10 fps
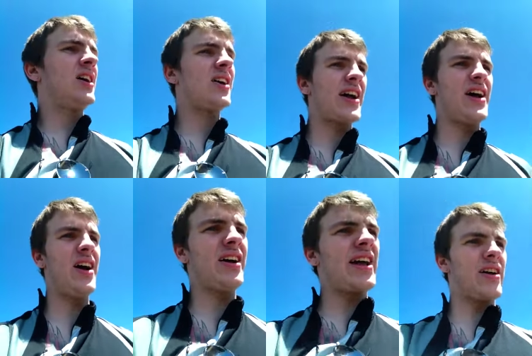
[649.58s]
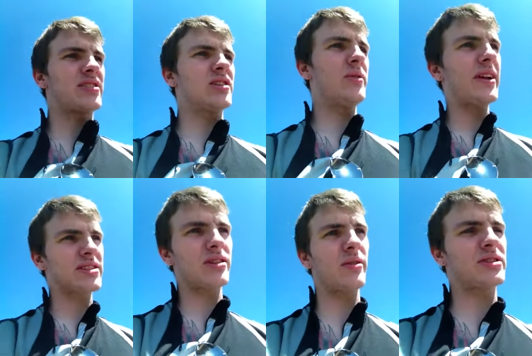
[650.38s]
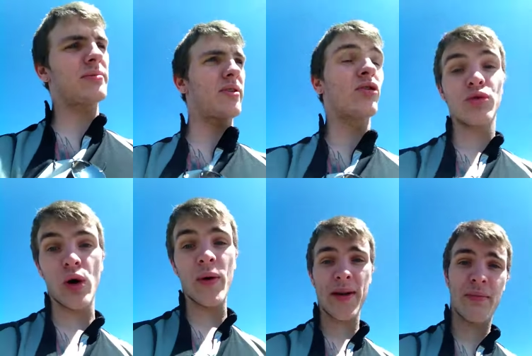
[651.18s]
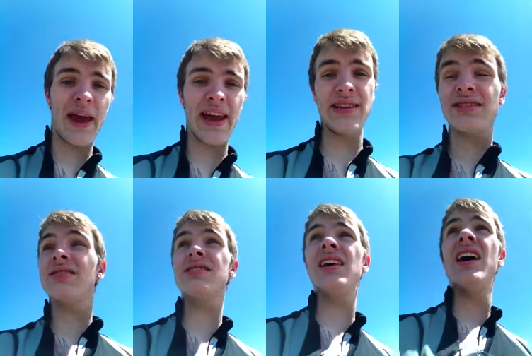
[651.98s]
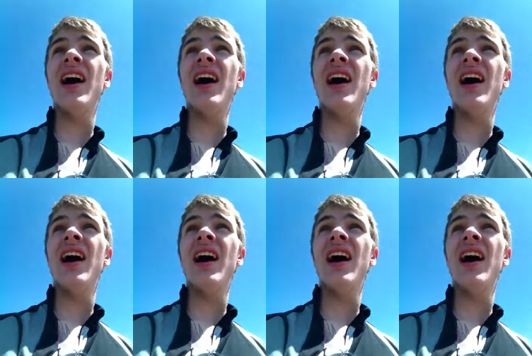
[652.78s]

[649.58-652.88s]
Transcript: Okay, uh, yeah, so what else do I want to talk about? Growing pains?